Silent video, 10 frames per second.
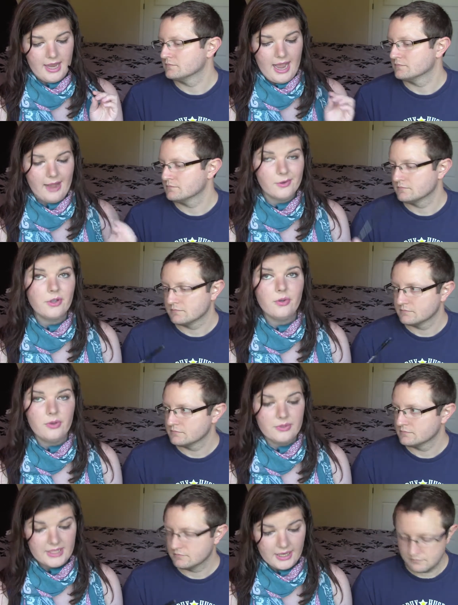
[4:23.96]
Speaker 1: how you
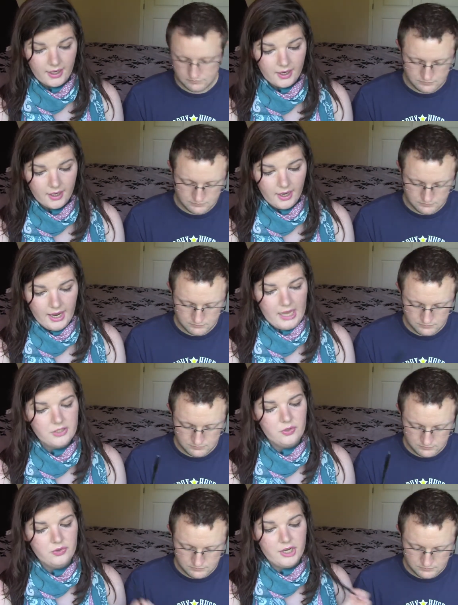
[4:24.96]
use it is
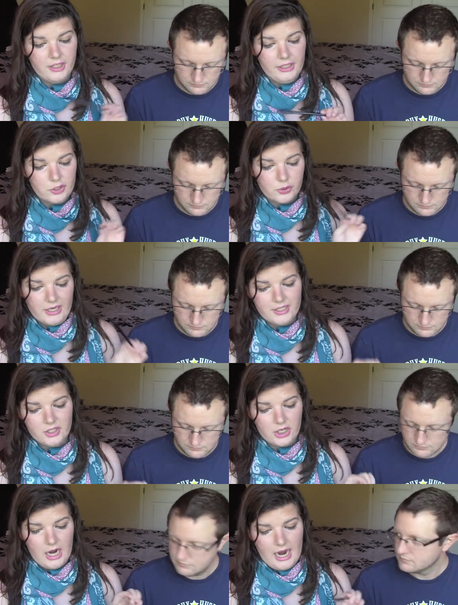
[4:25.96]
you gently trace
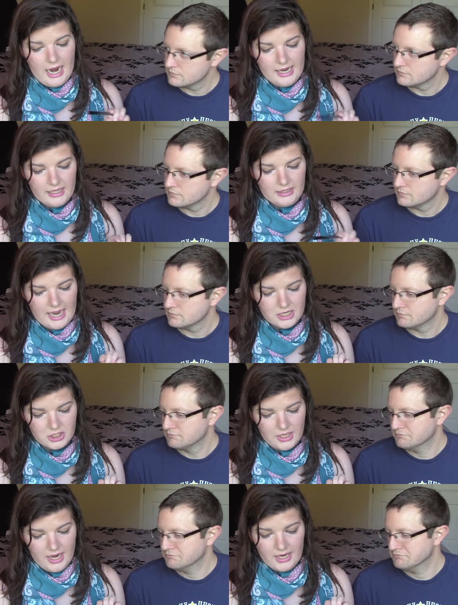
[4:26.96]
your eyelash
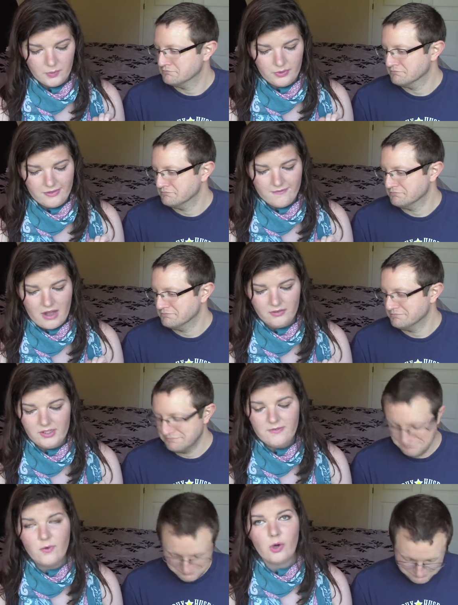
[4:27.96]
line with the
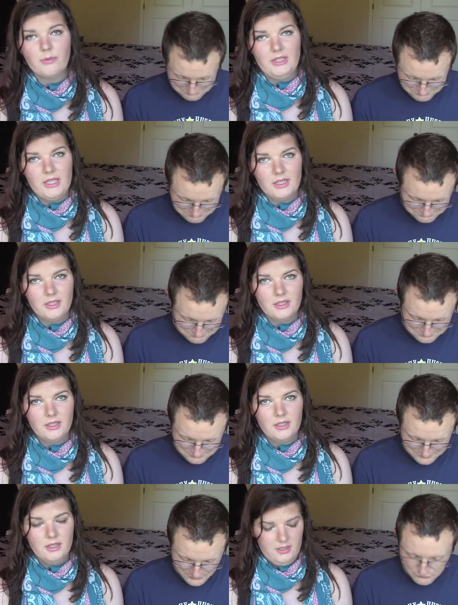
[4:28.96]
velvety formula.
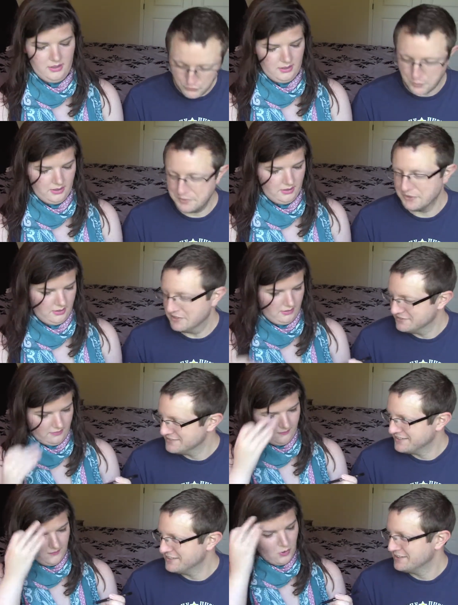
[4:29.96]
Speaker 2: Formula.
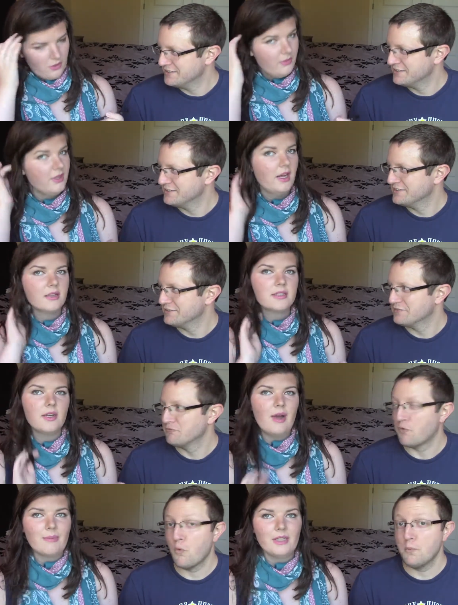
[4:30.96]
Speaker 1: Formula. So
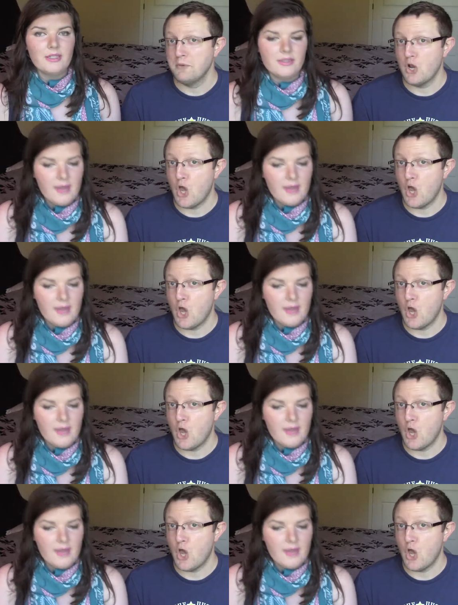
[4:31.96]
formula. I'm going to do